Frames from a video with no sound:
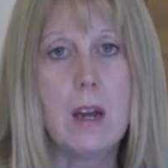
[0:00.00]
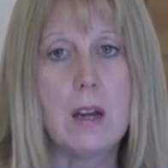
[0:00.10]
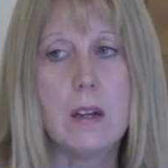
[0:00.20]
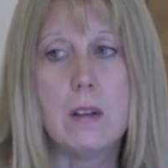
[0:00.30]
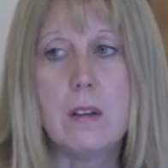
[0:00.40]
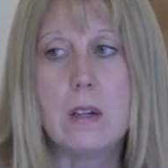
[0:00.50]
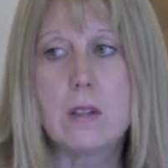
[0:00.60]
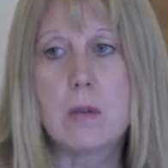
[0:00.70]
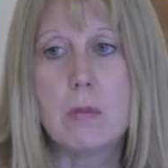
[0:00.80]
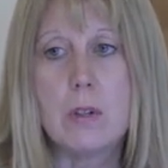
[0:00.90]
And
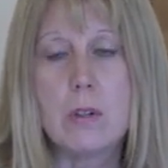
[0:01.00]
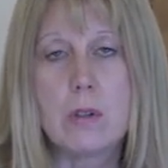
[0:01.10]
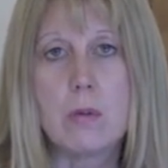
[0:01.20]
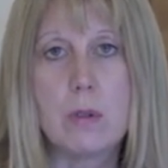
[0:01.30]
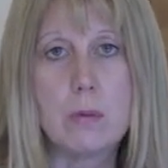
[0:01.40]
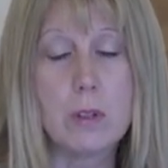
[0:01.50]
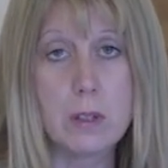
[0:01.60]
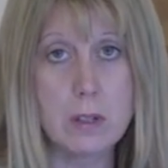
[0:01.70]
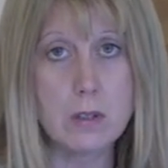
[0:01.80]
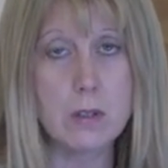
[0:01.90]
these computers are what
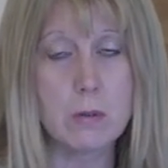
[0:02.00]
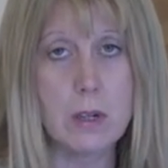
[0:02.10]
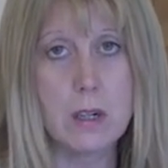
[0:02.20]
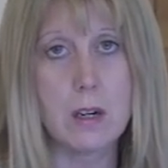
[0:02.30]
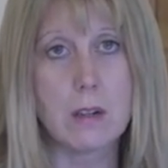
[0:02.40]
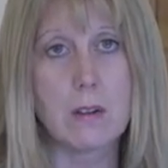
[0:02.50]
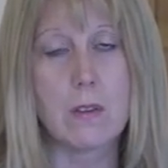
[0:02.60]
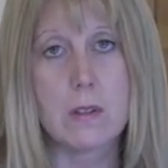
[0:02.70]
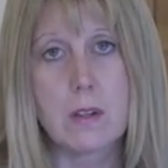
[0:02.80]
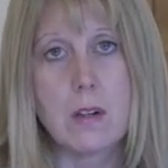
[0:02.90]
really does the reconnect and
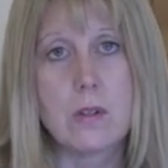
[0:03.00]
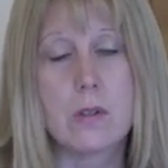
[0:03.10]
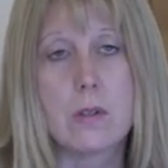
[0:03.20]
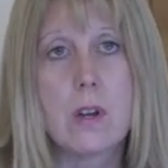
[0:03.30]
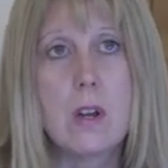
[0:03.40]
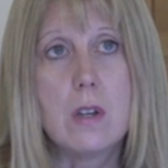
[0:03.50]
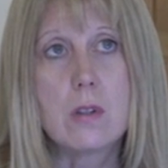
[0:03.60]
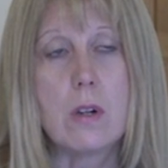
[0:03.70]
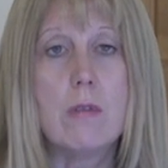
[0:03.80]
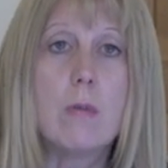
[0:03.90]
the schedules.
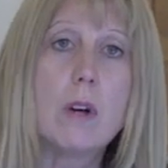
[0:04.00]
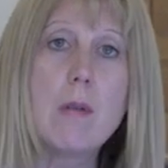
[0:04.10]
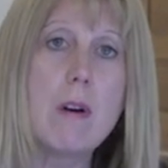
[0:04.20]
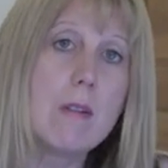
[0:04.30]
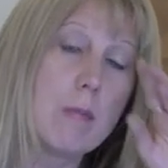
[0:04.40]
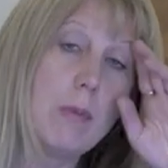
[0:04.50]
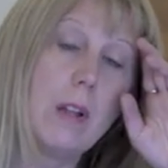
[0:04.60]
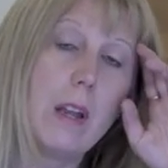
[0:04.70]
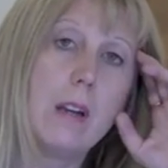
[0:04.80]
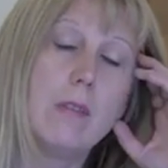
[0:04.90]
So even when I'm on a
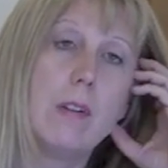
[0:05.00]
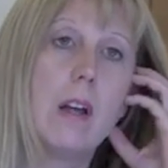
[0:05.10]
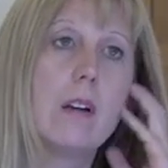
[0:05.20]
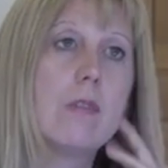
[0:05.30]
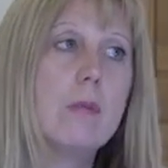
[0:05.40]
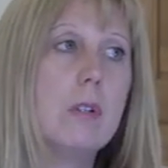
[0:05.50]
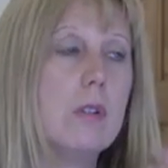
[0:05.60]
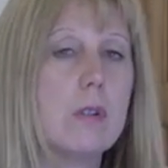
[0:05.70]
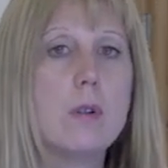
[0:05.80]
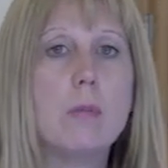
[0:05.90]
plane flying from
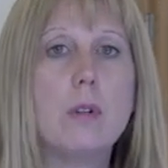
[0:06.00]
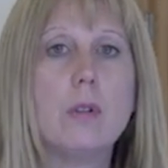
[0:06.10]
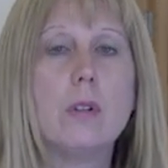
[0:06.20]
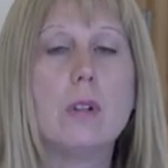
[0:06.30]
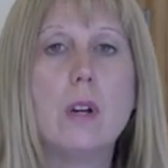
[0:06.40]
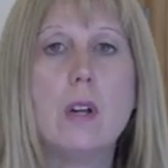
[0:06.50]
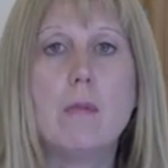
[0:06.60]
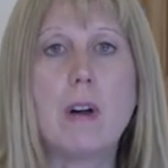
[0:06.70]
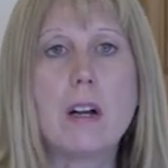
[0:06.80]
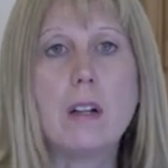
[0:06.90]
Houston to Boulder,
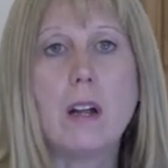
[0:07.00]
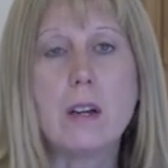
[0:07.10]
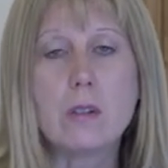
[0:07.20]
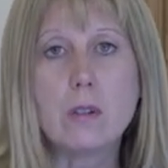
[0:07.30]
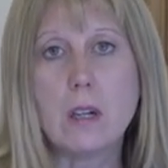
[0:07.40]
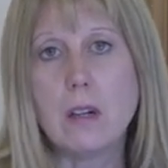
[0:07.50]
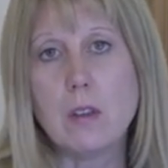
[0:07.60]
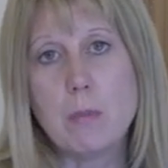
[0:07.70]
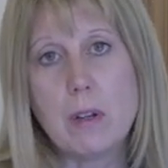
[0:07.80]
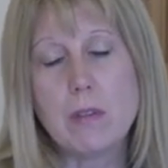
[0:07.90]
my clients are getting
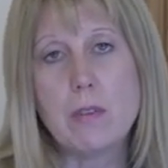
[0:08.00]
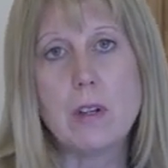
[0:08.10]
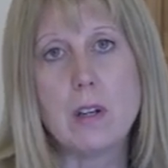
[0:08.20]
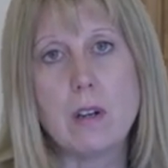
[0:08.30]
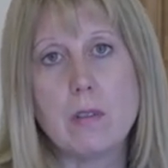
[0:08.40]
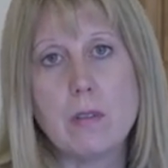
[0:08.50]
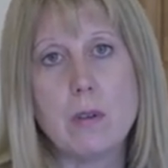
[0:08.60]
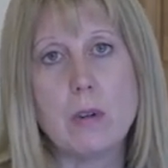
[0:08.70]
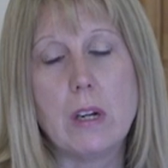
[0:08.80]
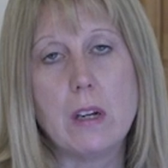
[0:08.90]
the benefit of the
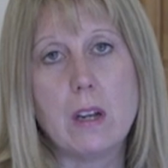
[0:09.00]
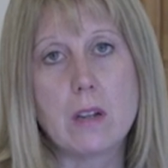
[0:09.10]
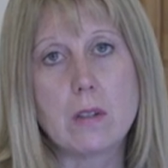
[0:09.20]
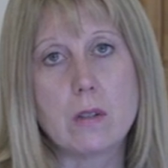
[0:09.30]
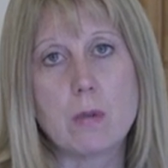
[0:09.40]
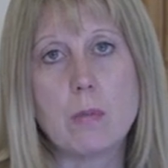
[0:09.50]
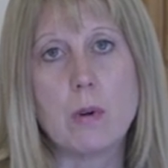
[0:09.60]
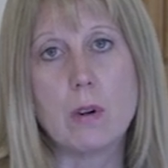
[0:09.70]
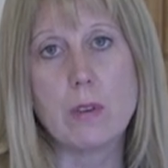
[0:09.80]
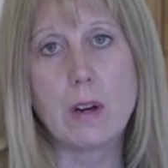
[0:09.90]
reconnects and
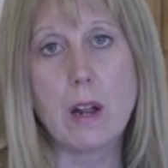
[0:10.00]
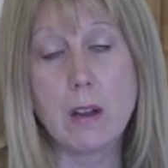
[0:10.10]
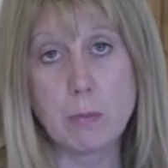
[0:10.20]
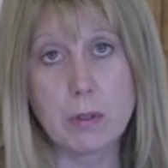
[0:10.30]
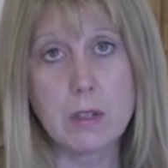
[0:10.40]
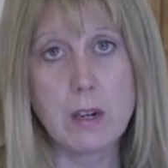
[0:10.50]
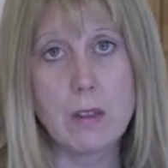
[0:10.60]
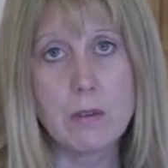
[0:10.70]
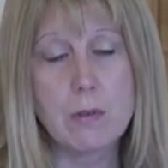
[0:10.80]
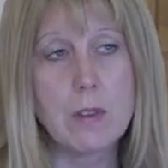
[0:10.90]
support that I have put
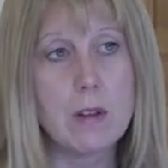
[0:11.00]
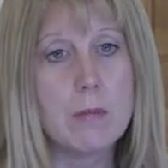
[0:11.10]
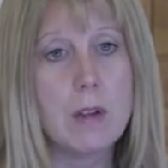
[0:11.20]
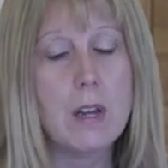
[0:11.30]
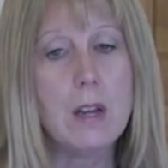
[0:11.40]
together for them.